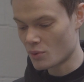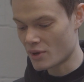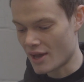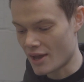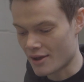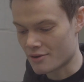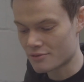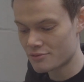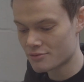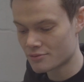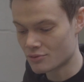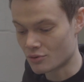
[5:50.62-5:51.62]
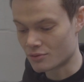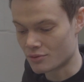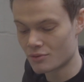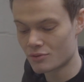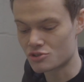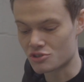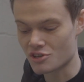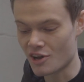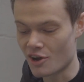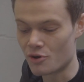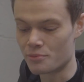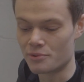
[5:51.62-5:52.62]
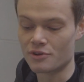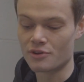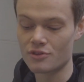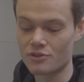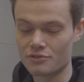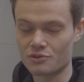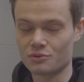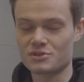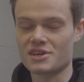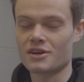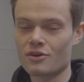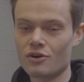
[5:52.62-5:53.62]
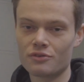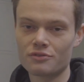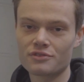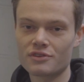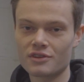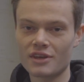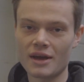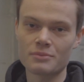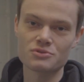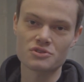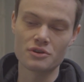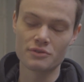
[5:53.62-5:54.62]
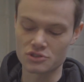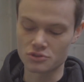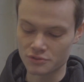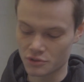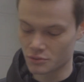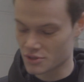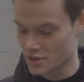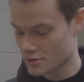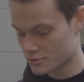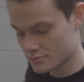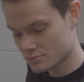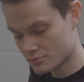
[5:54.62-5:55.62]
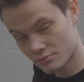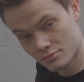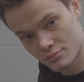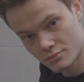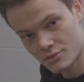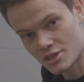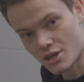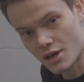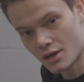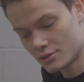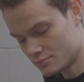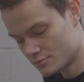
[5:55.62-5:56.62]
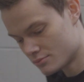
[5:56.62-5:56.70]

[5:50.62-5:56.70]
We have just cut open the fuel tank off the Amazon, the original fuel tank. Ta-da!